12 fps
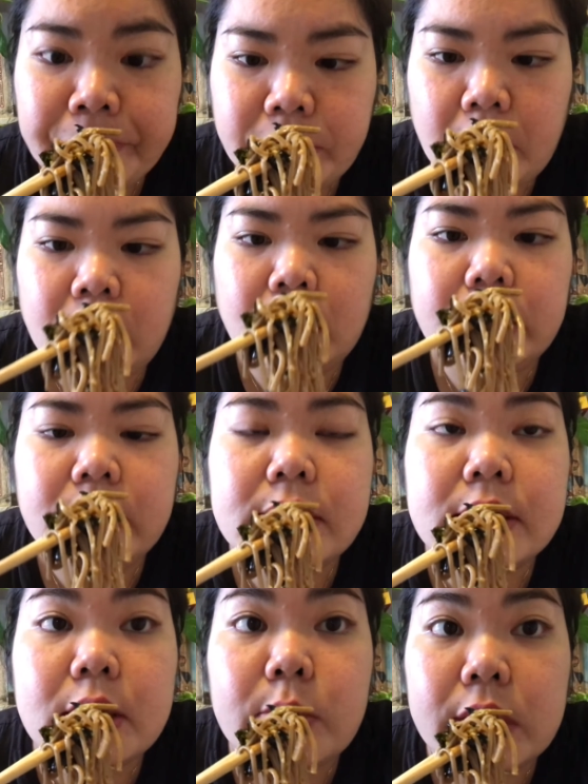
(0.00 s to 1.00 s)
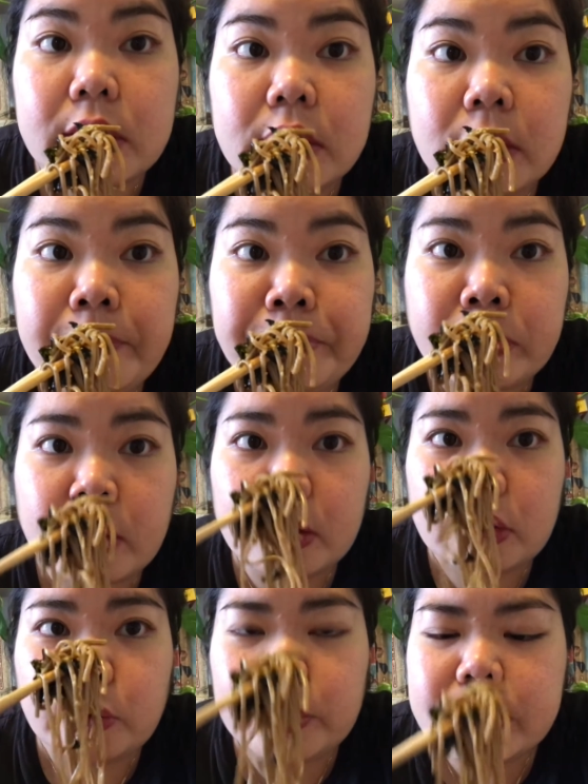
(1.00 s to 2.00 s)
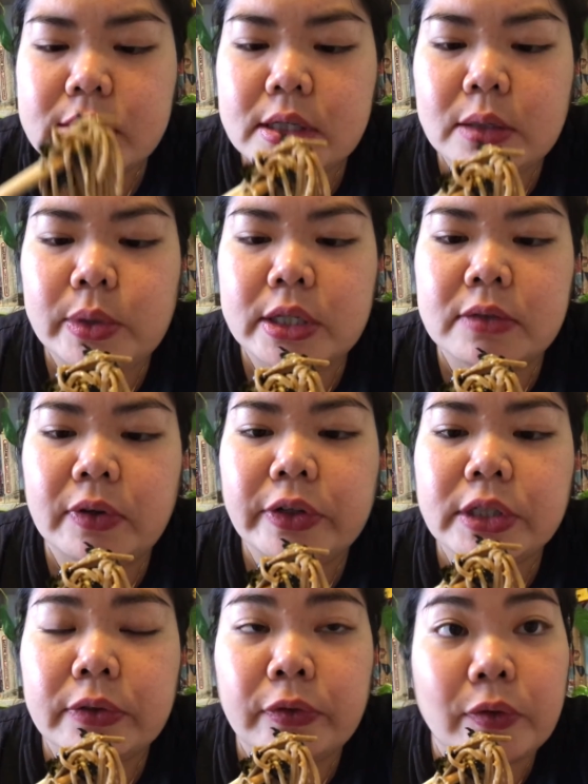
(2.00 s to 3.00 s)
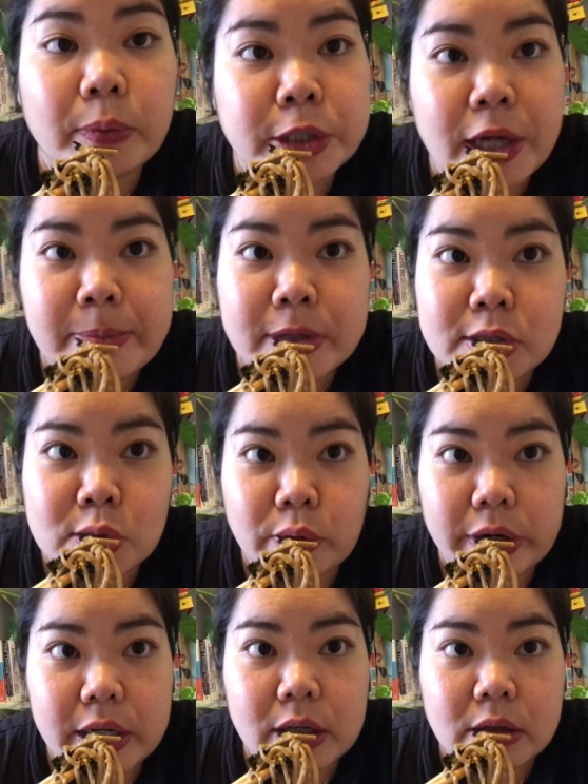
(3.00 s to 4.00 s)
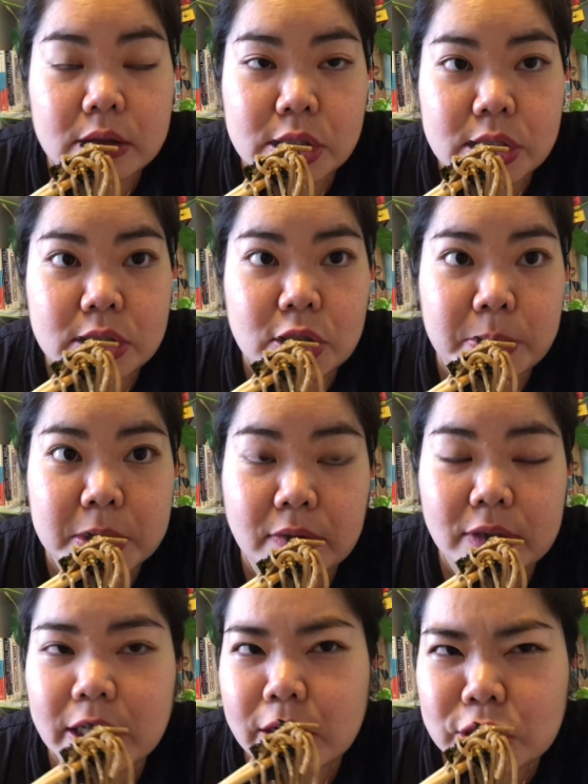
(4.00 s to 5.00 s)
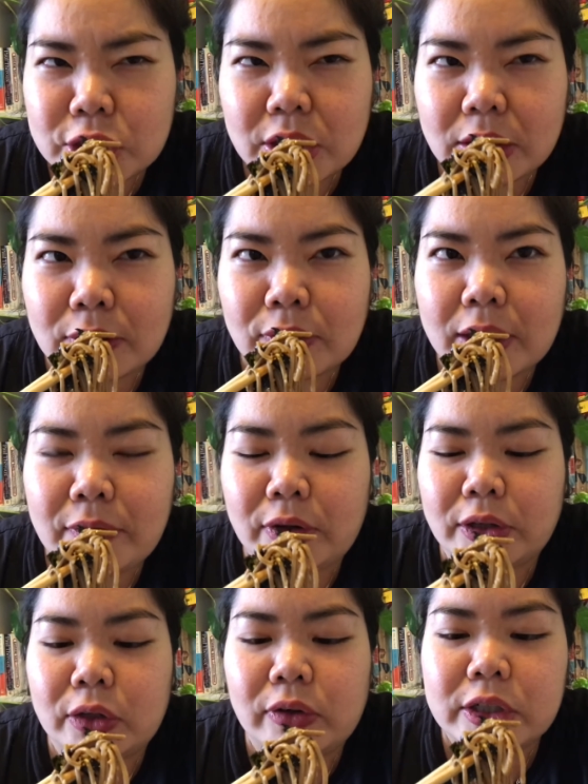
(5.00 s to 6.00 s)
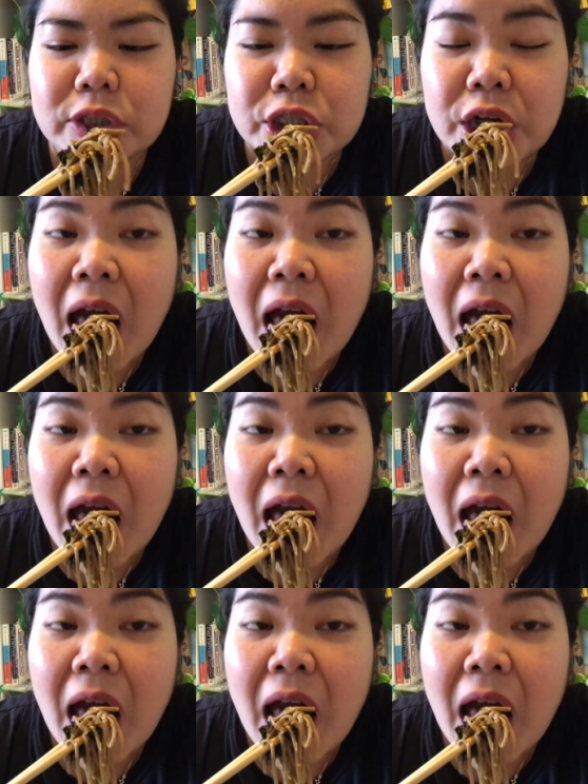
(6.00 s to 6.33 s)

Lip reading: And I like the seaweed. Korean seaweed is very different from Japanese nori, just in terms of the texture and the flavor and the crunch.